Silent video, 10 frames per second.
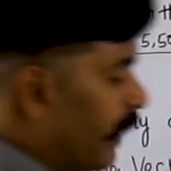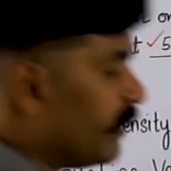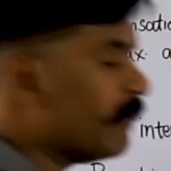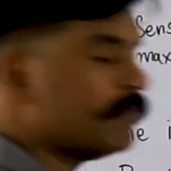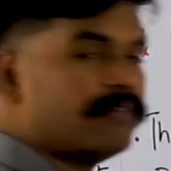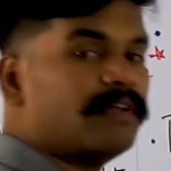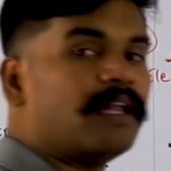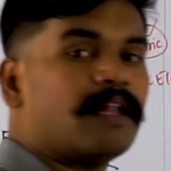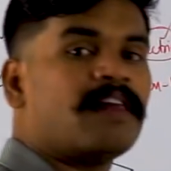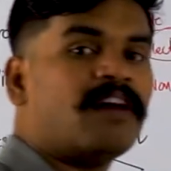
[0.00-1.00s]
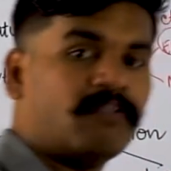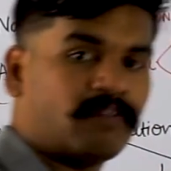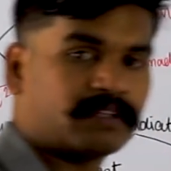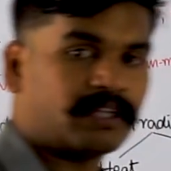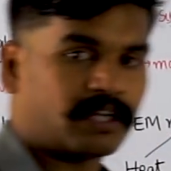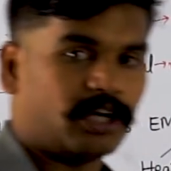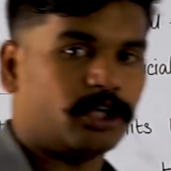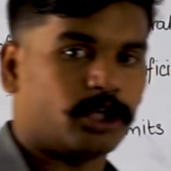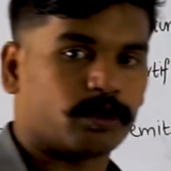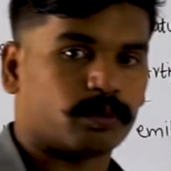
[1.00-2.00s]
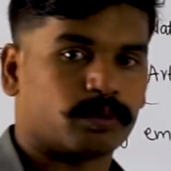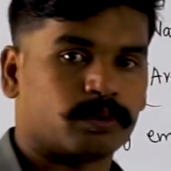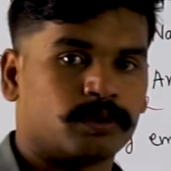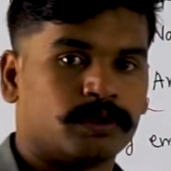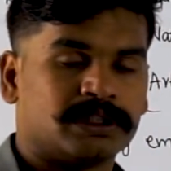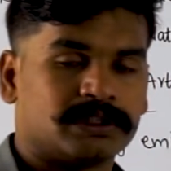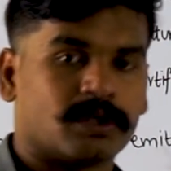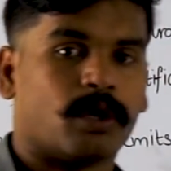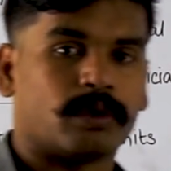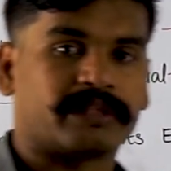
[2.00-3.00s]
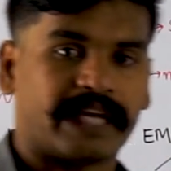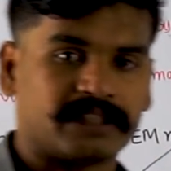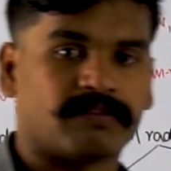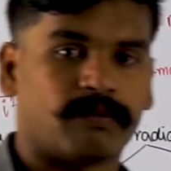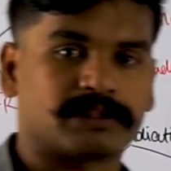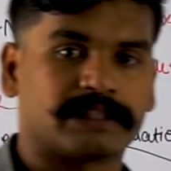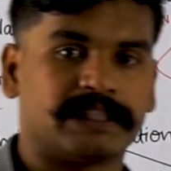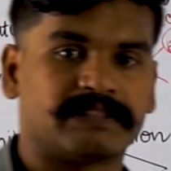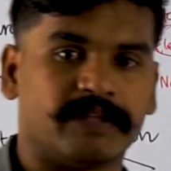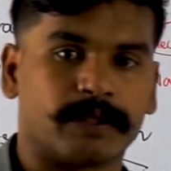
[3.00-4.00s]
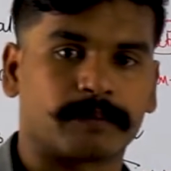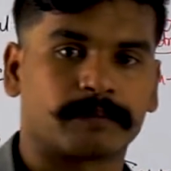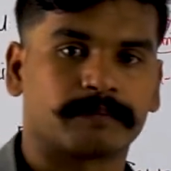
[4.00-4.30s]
and then we will further continue. So thanks for watching this video.